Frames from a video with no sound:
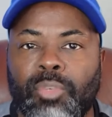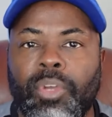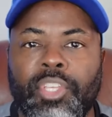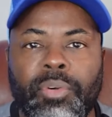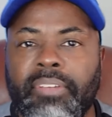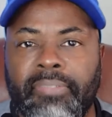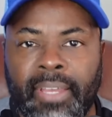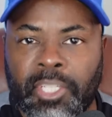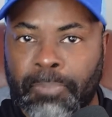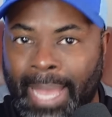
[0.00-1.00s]
when you
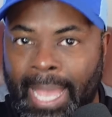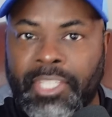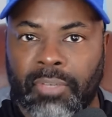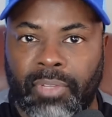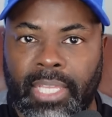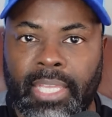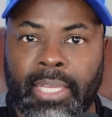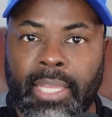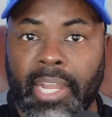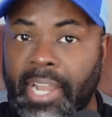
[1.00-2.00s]
invest passively
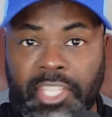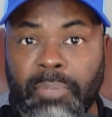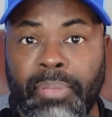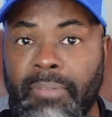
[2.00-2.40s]
in an S&P